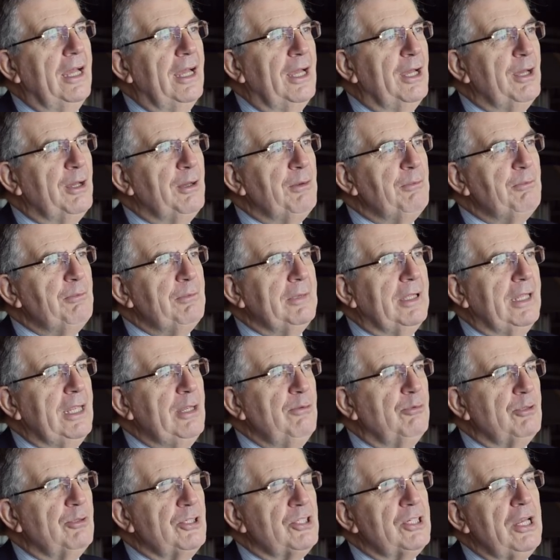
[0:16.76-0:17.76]
um,
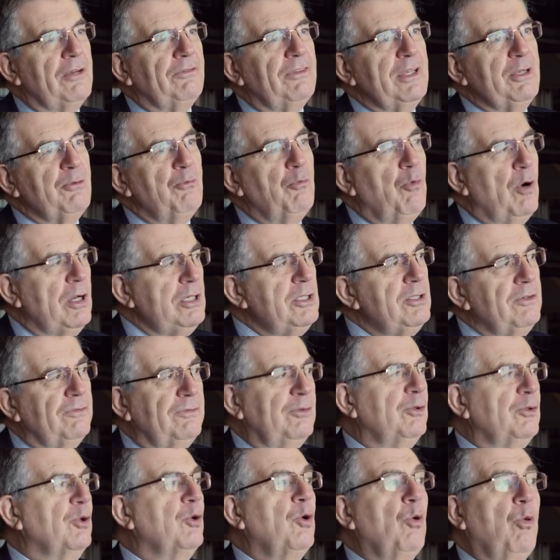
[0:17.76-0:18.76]
he was having
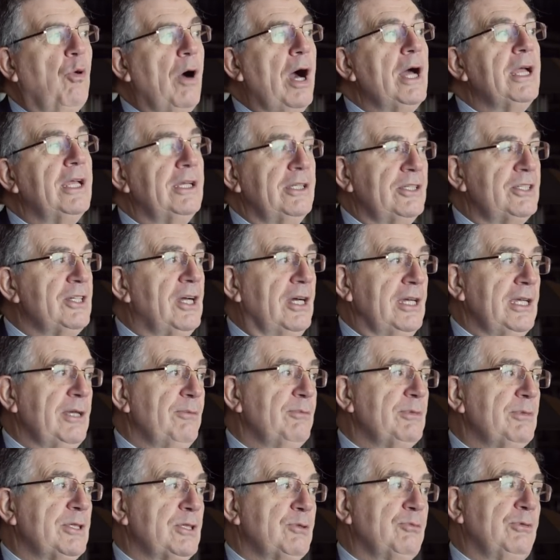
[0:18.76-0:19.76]
wonderful quiet
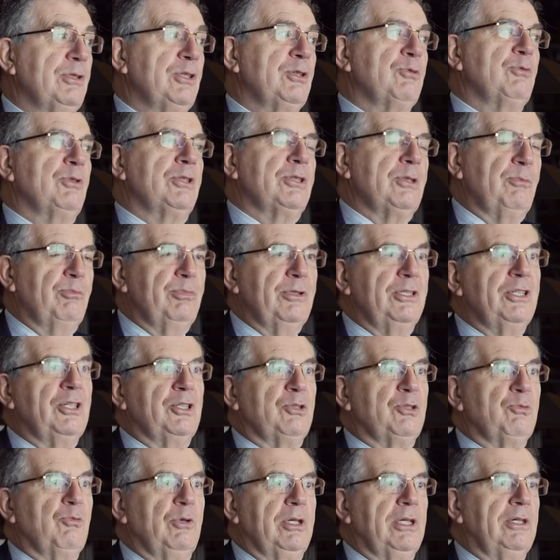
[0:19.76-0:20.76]
times, which was a
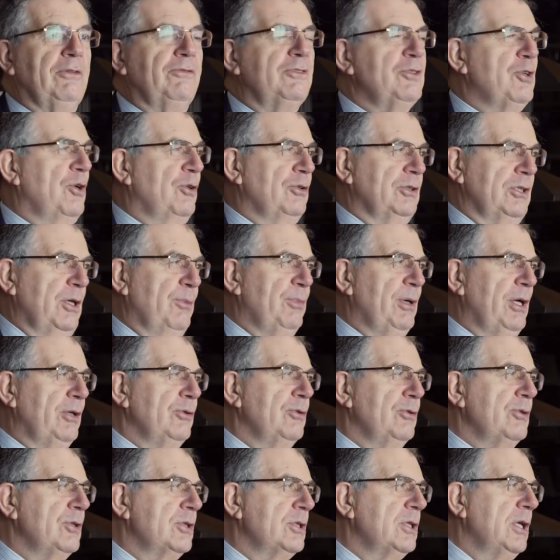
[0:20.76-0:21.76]
British way of talking
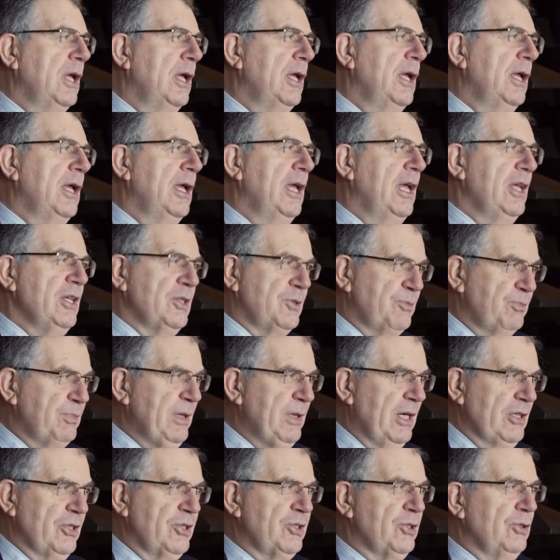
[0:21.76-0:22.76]
about his
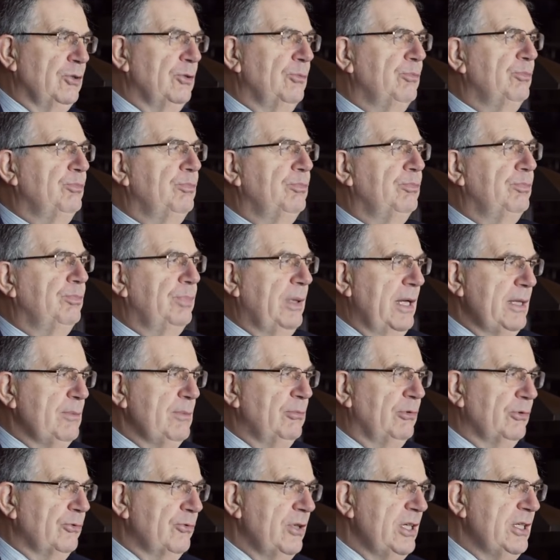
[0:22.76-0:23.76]
personal
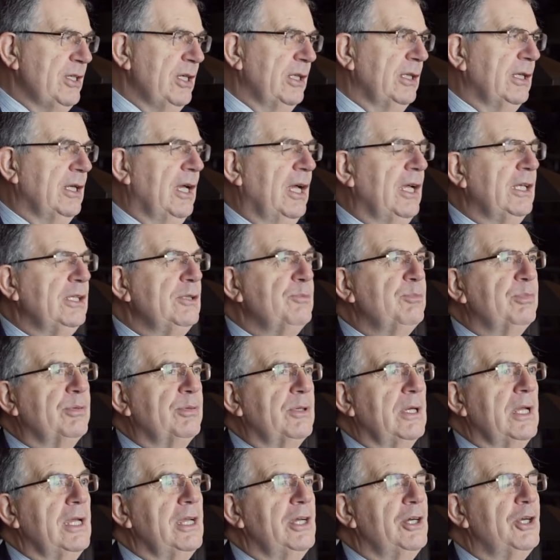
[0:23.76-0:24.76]
Bible reading and
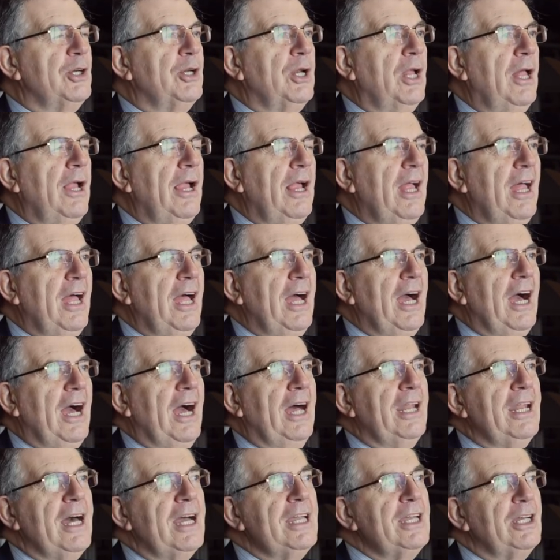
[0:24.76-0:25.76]
prayer.
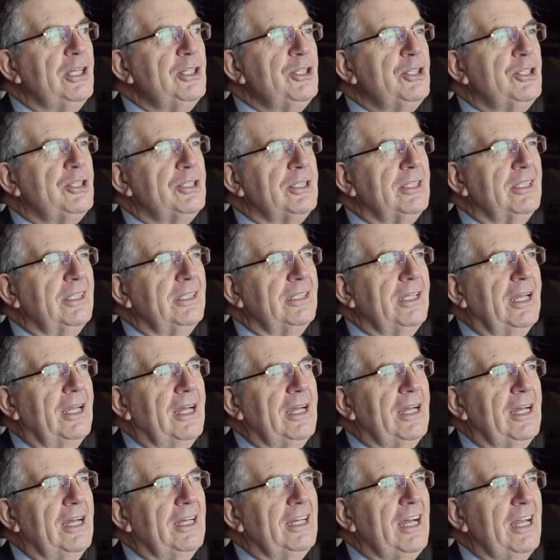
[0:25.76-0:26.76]
And I had,
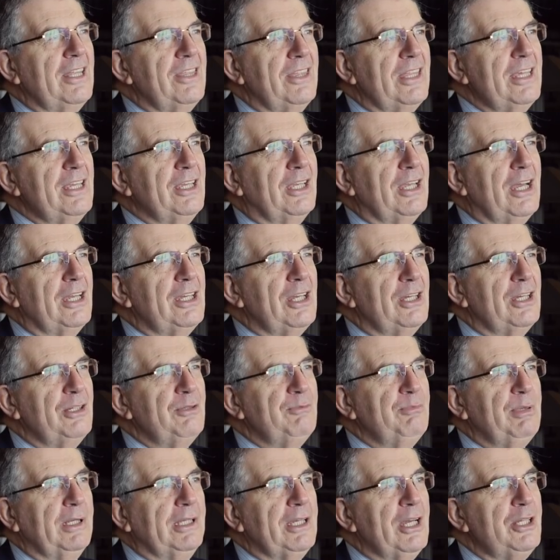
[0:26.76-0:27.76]
I think I
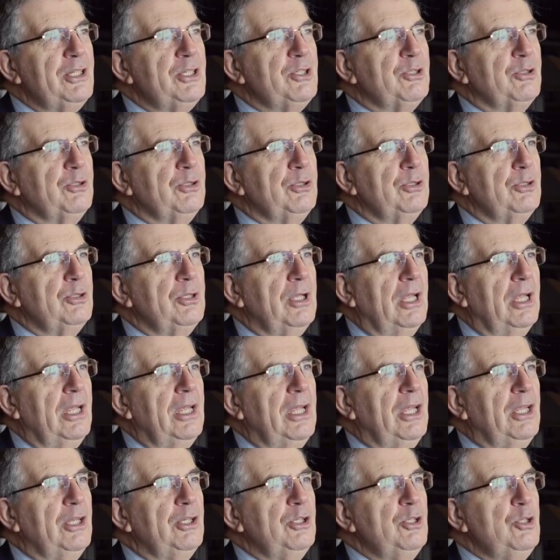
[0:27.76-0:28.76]
had begun to
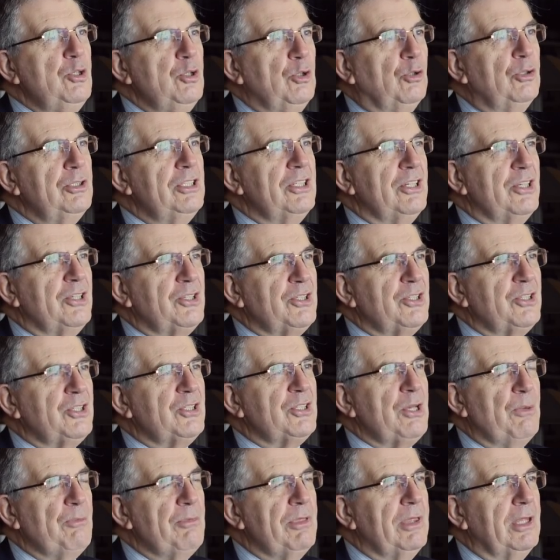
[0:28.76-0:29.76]
notice
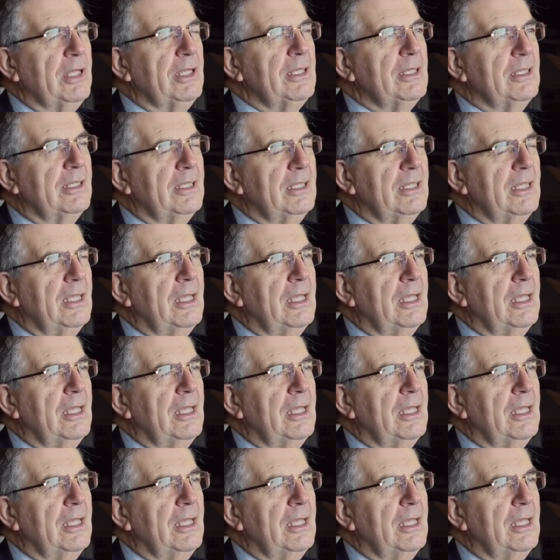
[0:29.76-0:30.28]
something